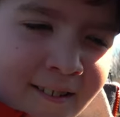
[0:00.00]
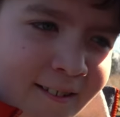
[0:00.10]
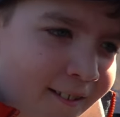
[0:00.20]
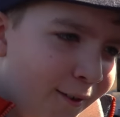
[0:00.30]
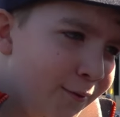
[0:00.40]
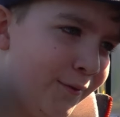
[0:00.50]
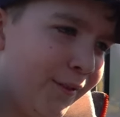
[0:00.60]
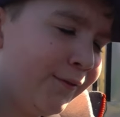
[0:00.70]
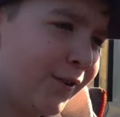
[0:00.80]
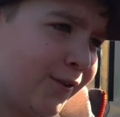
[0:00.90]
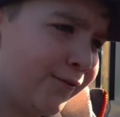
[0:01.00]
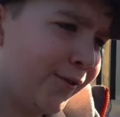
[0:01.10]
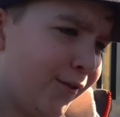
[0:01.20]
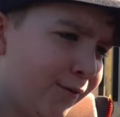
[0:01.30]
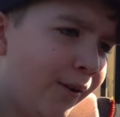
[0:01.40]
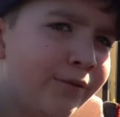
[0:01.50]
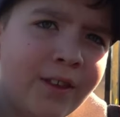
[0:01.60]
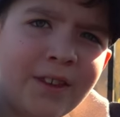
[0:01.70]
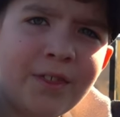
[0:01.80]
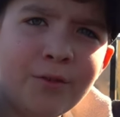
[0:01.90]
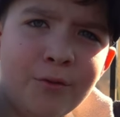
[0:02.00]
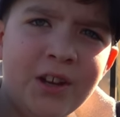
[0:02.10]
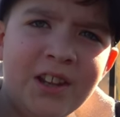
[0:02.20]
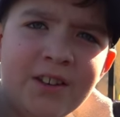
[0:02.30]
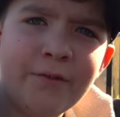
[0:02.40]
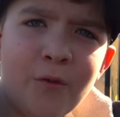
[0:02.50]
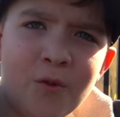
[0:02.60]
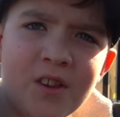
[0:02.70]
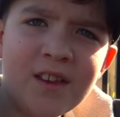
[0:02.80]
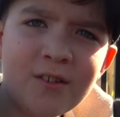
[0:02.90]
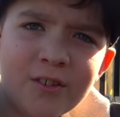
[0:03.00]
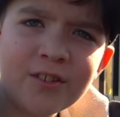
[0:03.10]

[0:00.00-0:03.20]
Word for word: Oh, we've lived here for roughly three to four years.